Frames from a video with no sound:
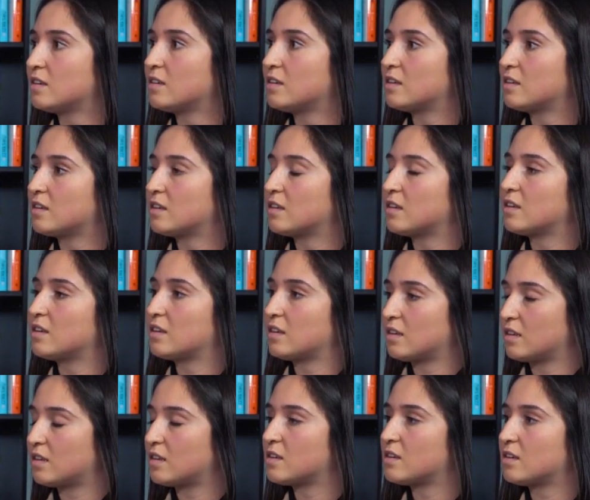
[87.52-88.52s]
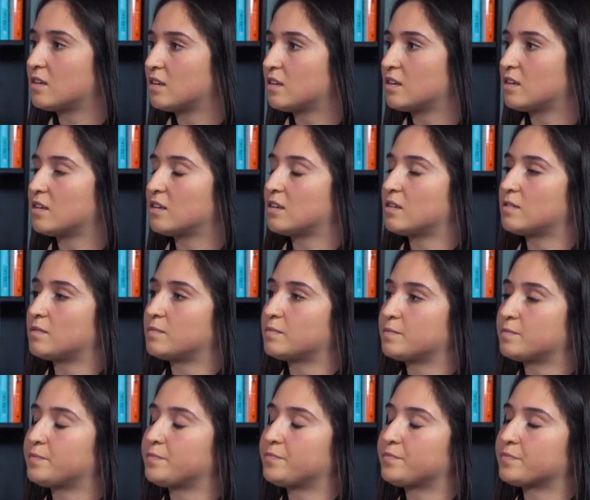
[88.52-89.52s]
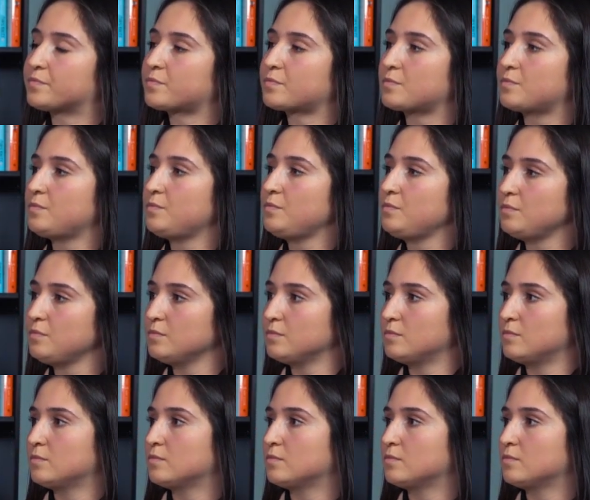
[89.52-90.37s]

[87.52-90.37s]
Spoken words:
The person shown says nothing.